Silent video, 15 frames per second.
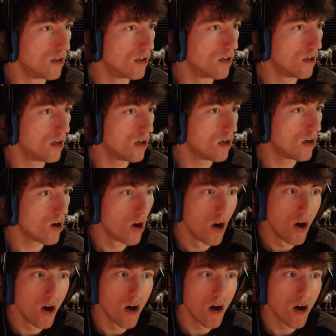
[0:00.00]

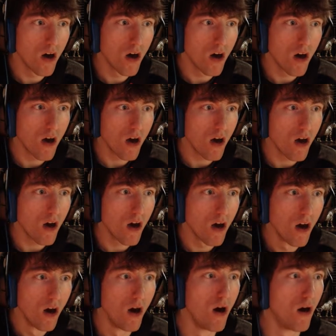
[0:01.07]

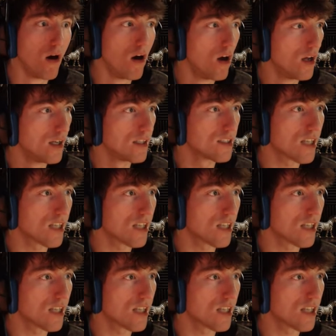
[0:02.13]
He's